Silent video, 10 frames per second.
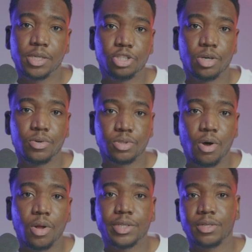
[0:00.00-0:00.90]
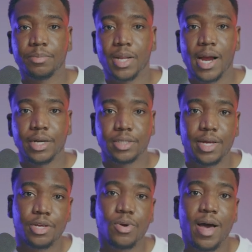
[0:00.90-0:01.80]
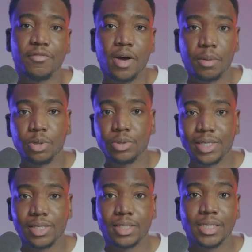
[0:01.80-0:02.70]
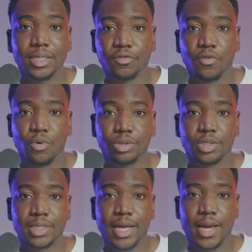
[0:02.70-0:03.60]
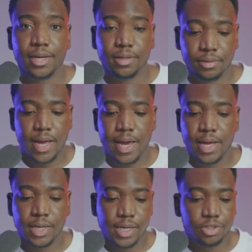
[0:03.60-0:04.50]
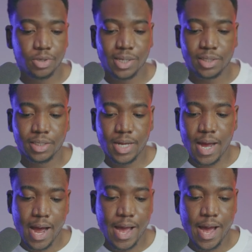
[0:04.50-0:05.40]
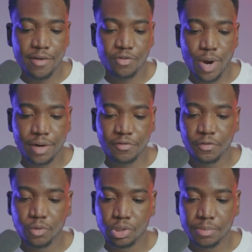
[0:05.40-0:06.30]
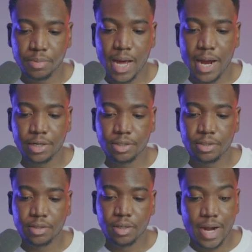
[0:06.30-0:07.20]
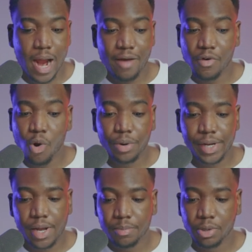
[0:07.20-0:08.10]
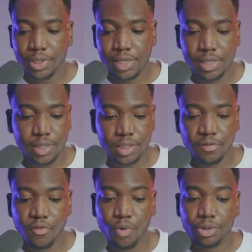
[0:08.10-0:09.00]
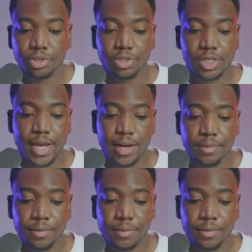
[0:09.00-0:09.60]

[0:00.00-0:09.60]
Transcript: shows all the suppliers that you have uploaded a list for to scan. And as you can see, I have quite a few suppliers that I have already uploaded a list for to scan.